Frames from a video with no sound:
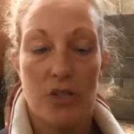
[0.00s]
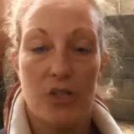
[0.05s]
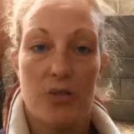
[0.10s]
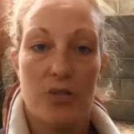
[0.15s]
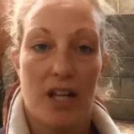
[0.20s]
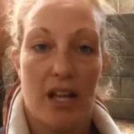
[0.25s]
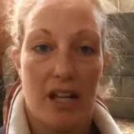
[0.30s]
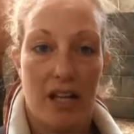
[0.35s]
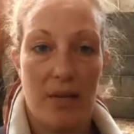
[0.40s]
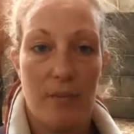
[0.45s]
which
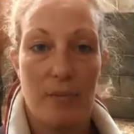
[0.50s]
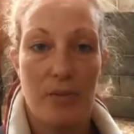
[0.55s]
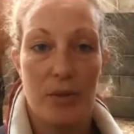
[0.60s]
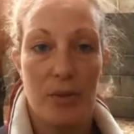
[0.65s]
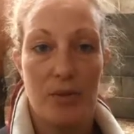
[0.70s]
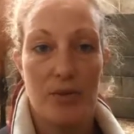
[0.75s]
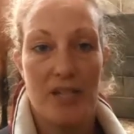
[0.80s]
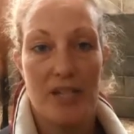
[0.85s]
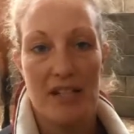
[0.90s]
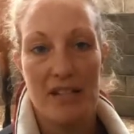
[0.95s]
was high in
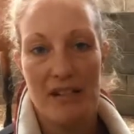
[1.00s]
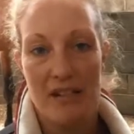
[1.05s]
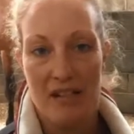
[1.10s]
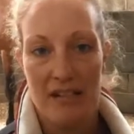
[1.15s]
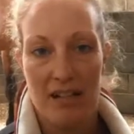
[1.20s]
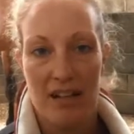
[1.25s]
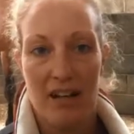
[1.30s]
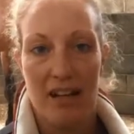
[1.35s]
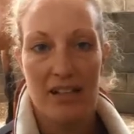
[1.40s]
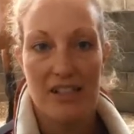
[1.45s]
protein,
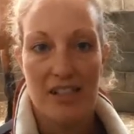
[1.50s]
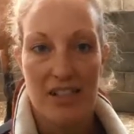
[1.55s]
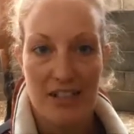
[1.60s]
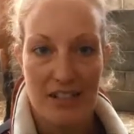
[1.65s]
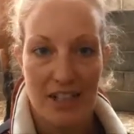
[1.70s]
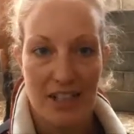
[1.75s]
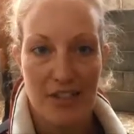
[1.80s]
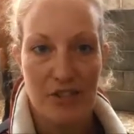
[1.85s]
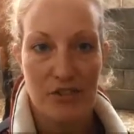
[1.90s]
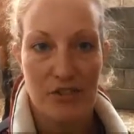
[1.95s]
starch,
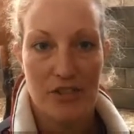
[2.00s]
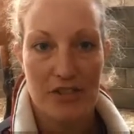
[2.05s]
etc.,